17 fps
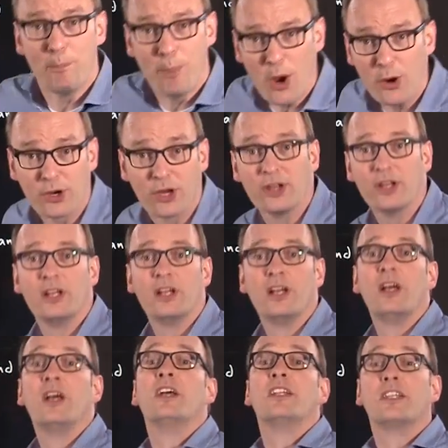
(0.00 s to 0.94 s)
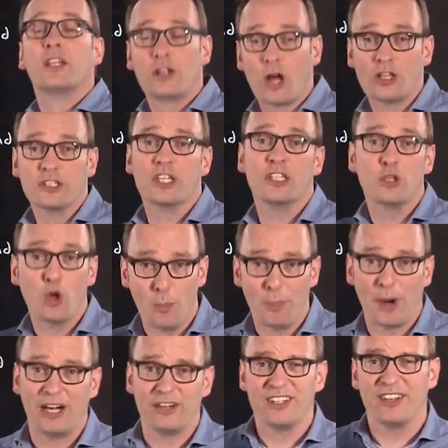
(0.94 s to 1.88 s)
book the constant
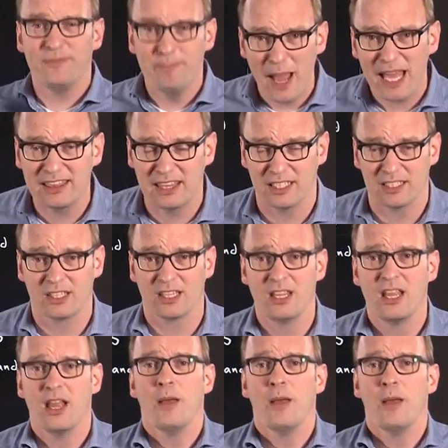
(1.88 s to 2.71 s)
comparative method